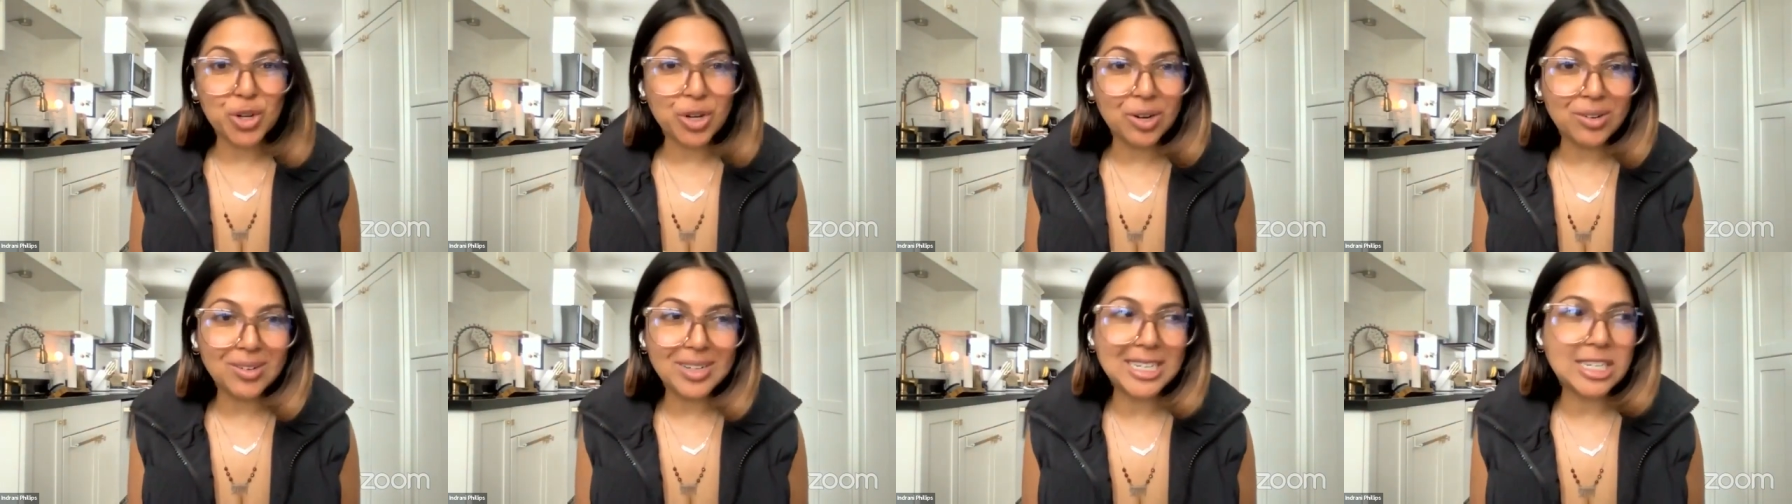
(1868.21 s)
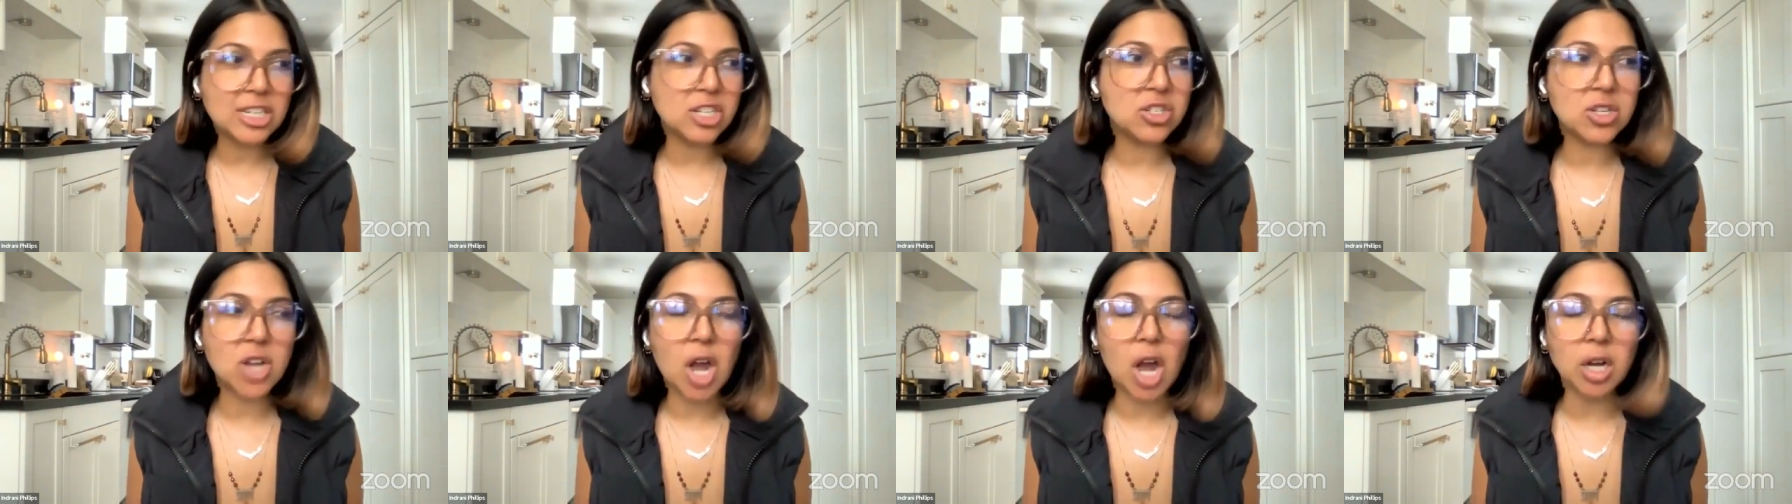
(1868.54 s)
You don't
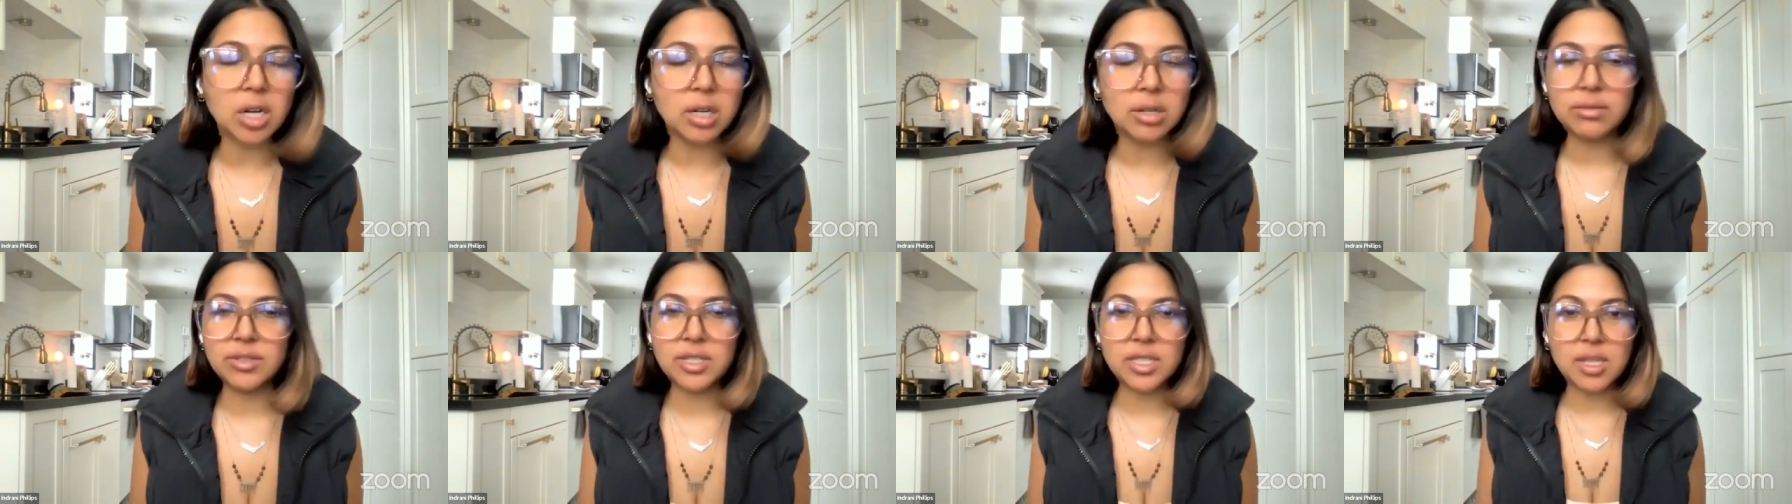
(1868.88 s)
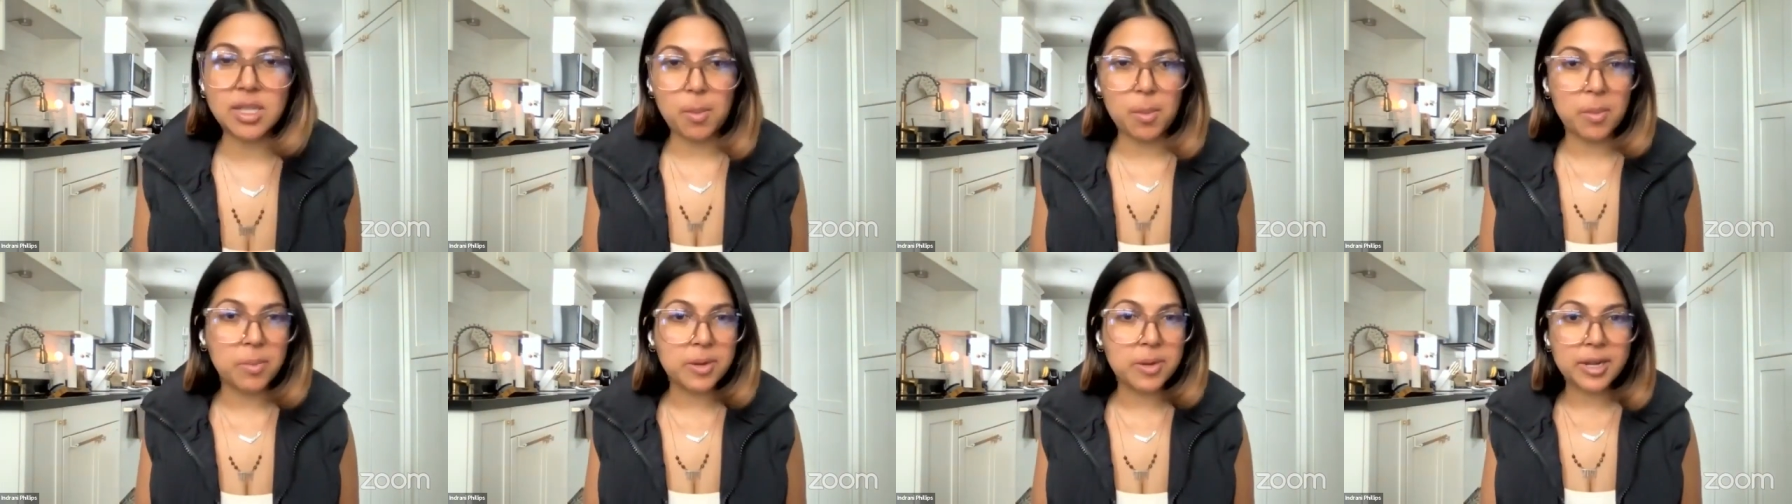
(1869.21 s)
need to talk to
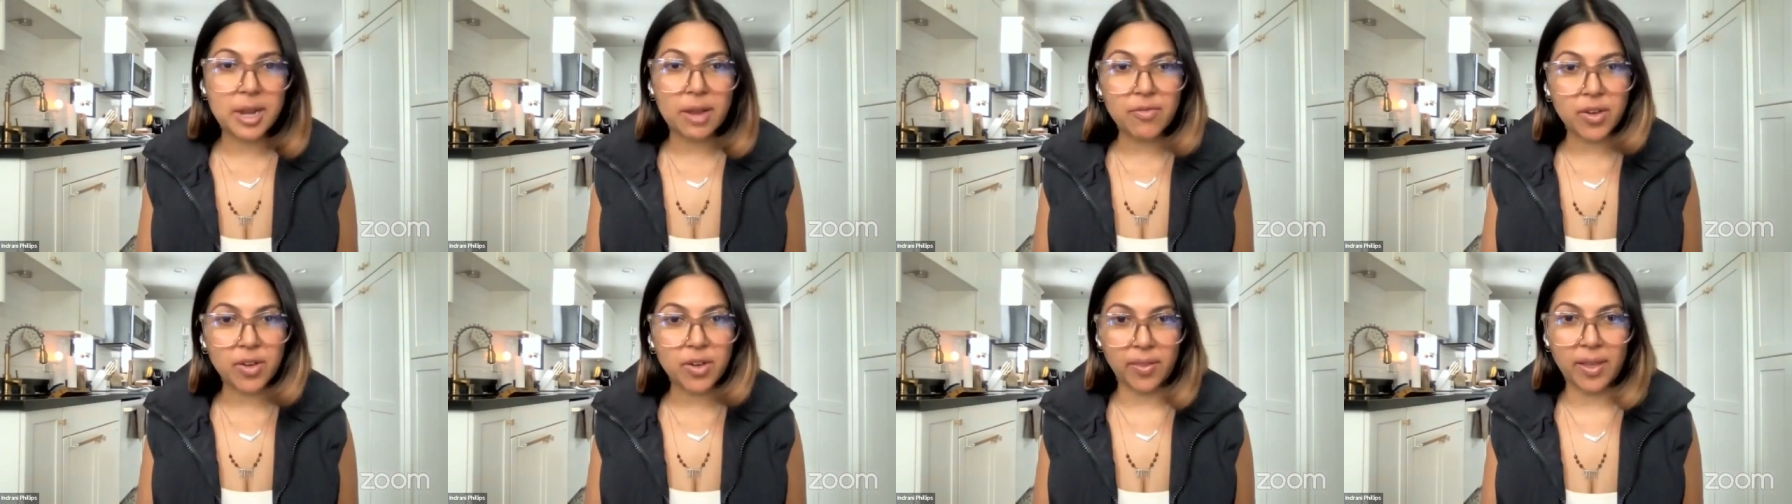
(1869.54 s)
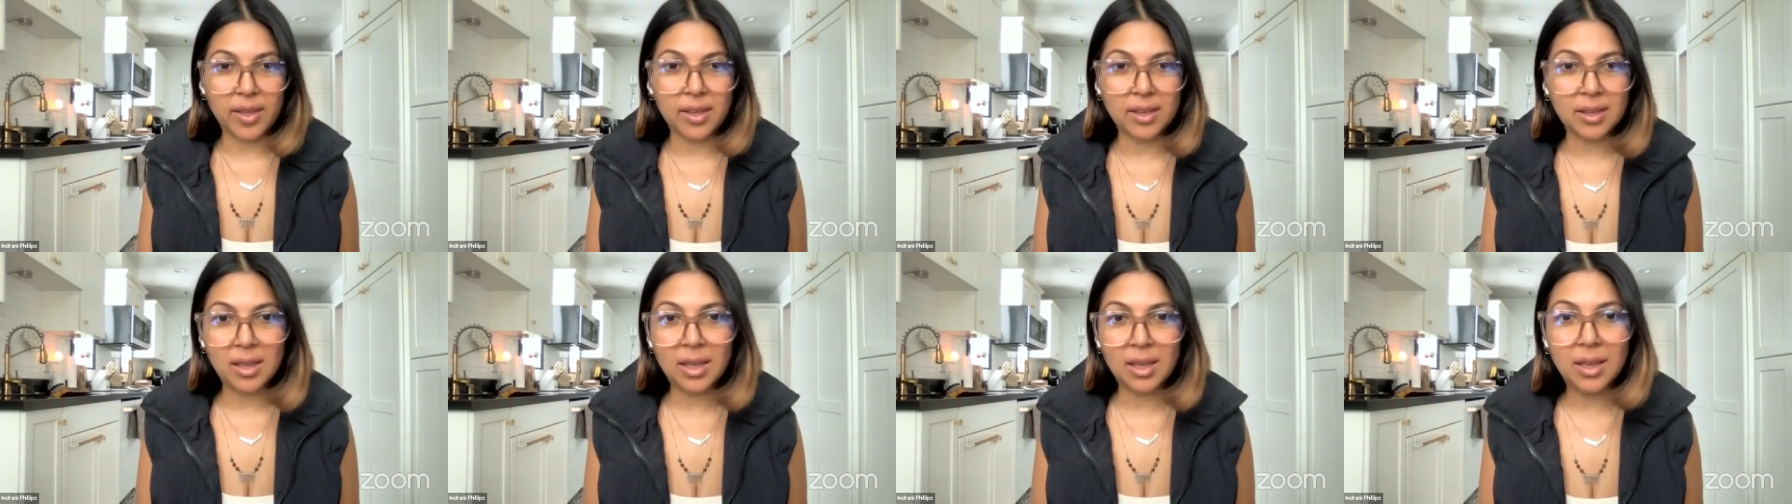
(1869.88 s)
them about
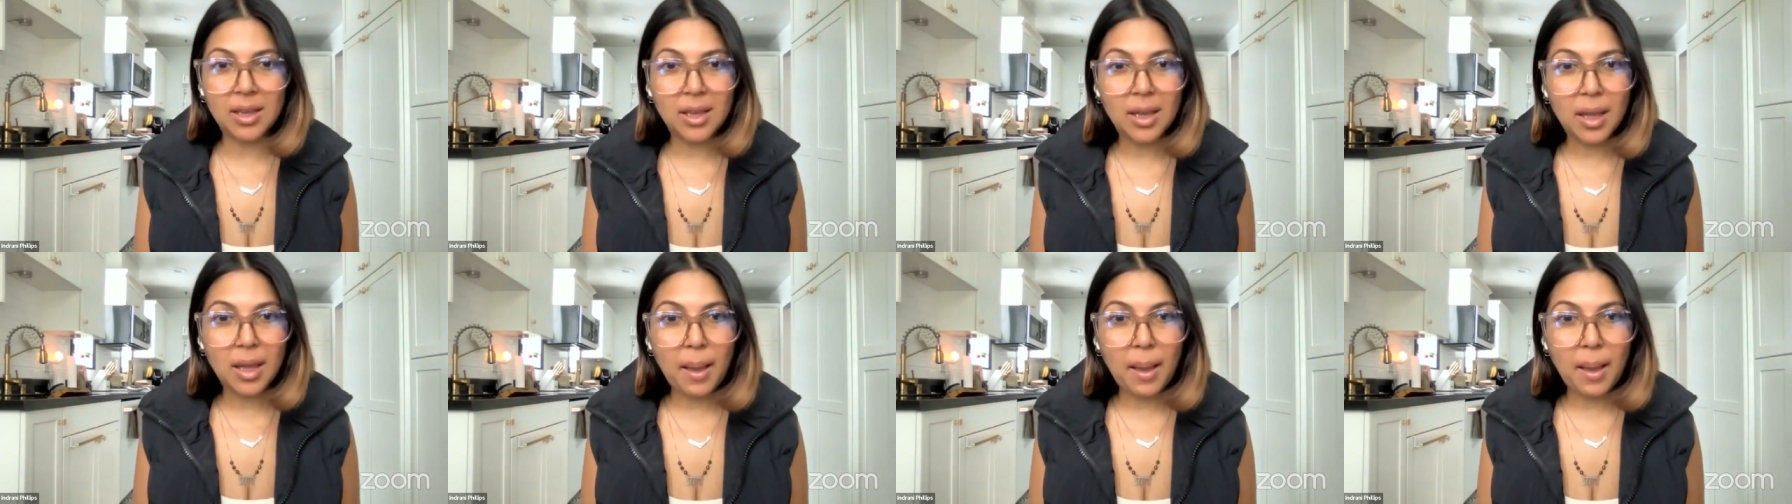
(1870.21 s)
everything.